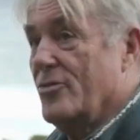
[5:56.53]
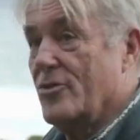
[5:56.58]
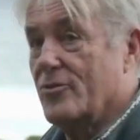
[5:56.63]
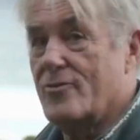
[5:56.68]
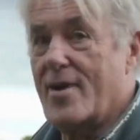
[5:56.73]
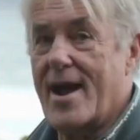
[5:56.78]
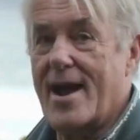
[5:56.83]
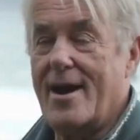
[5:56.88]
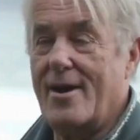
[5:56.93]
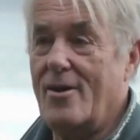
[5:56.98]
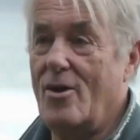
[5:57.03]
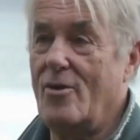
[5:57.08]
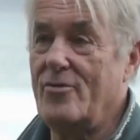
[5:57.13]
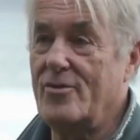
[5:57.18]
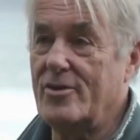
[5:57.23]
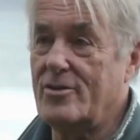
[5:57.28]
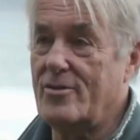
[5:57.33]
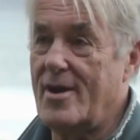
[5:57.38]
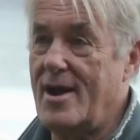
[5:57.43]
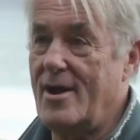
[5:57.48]

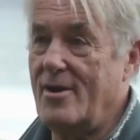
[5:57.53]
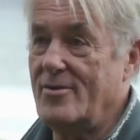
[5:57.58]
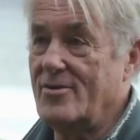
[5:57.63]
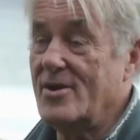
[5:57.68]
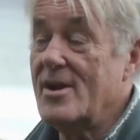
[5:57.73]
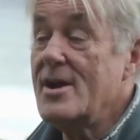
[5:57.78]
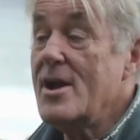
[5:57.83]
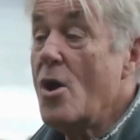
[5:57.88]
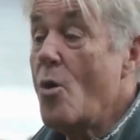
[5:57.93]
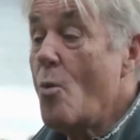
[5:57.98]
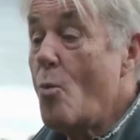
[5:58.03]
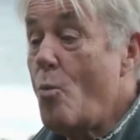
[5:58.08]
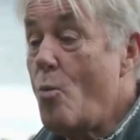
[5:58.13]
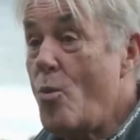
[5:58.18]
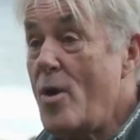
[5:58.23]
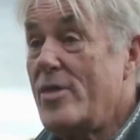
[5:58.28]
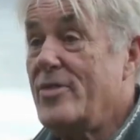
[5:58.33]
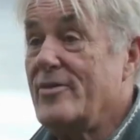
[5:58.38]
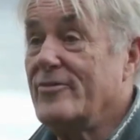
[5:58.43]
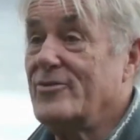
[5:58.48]
the ground,
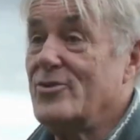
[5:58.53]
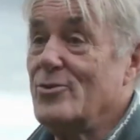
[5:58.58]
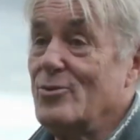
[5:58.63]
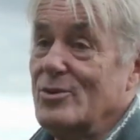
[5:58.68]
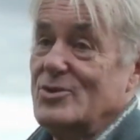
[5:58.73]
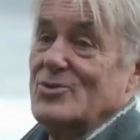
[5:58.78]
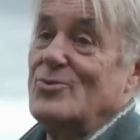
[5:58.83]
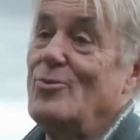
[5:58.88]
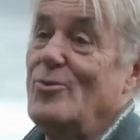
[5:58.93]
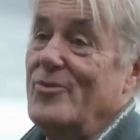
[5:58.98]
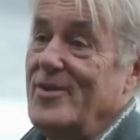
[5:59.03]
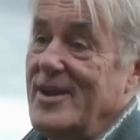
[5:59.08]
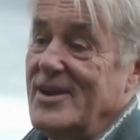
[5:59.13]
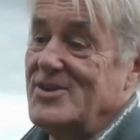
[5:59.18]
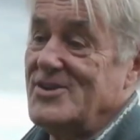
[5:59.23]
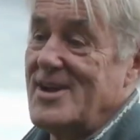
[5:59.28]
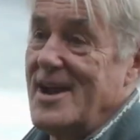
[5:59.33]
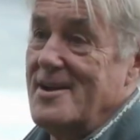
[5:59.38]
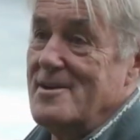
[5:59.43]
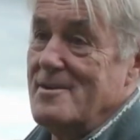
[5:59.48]
with, of course, all the
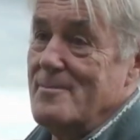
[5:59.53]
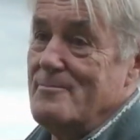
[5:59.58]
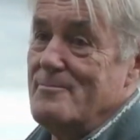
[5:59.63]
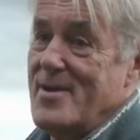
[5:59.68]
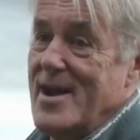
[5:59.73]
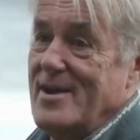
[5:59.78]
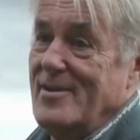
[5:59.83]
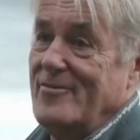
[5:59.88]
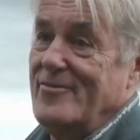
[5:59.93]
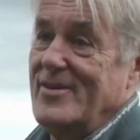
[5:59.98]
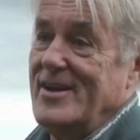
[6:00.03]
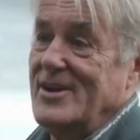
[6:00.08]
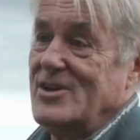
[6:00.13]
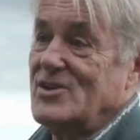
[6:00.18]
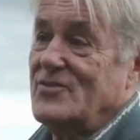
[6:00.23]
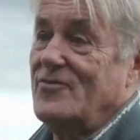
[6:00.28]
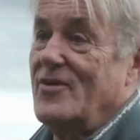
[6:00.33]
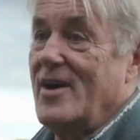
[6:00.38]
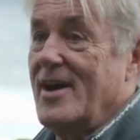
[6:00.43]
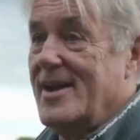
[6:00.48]
attendant
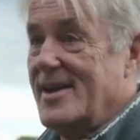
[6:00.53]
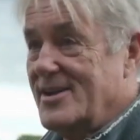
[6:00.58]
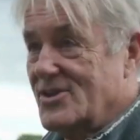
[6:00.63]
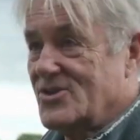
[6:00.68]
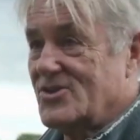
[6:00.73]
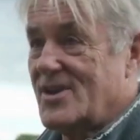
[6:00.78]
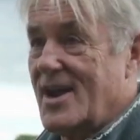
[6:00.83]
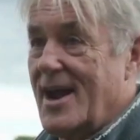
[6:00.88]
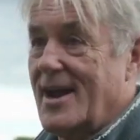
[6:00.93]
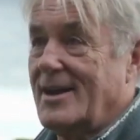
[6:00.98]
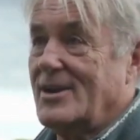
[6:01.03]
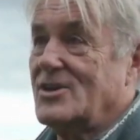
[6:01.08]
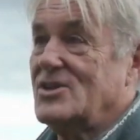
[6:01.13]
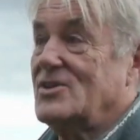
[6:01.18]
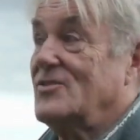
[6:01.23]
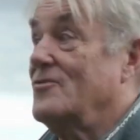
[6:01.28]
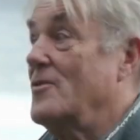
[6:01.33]
benefits for insects,